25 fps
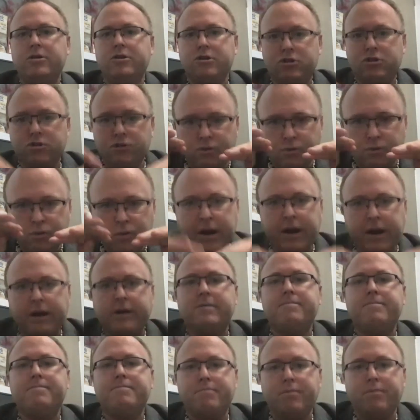direct
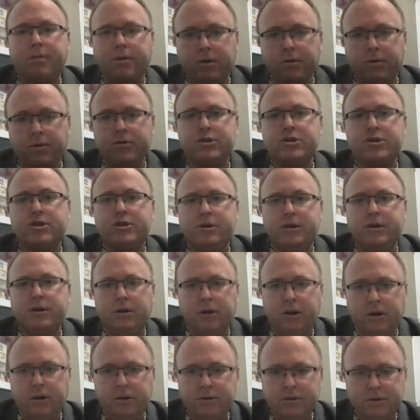
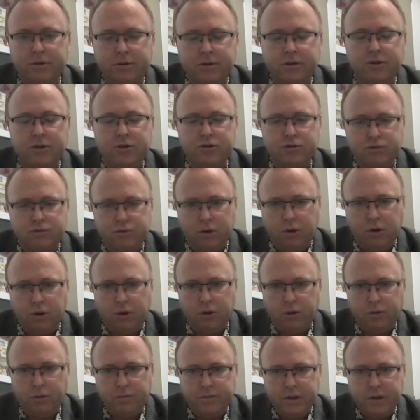personal control.